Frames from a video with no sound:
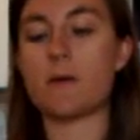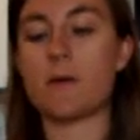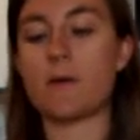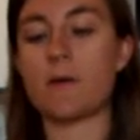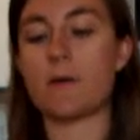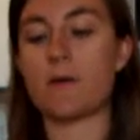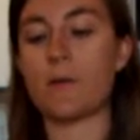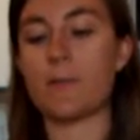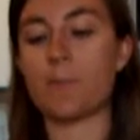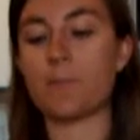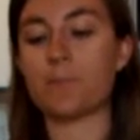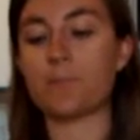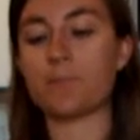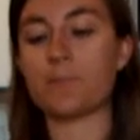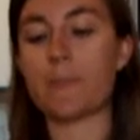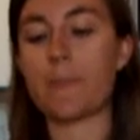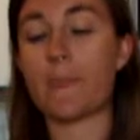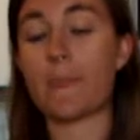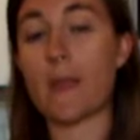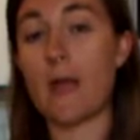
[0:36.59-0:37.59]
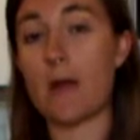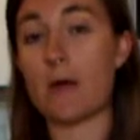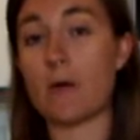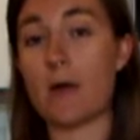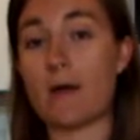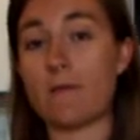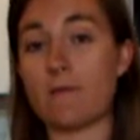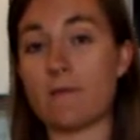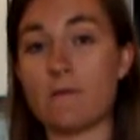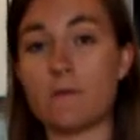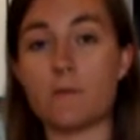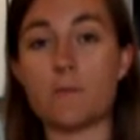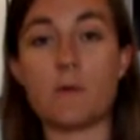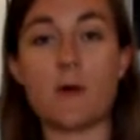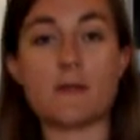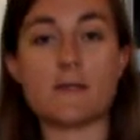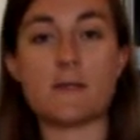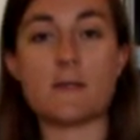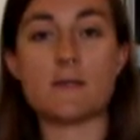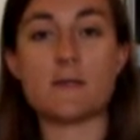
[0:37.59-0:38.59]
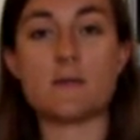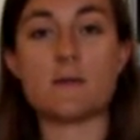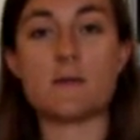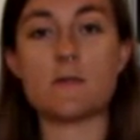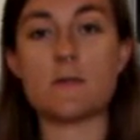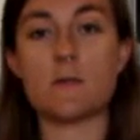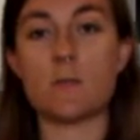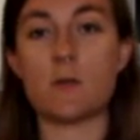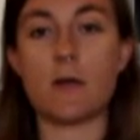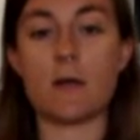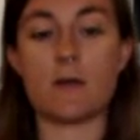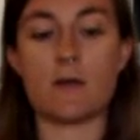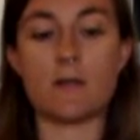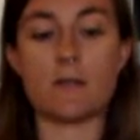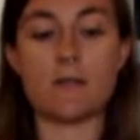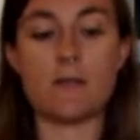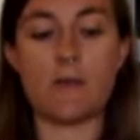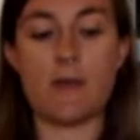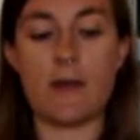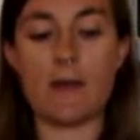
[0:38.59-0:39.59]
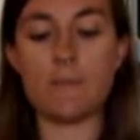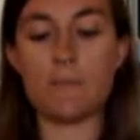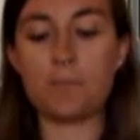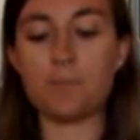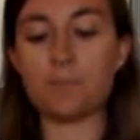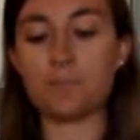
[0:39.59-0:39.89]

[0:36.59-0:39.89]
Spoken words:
I don't have a food processor, so we're not going to do that.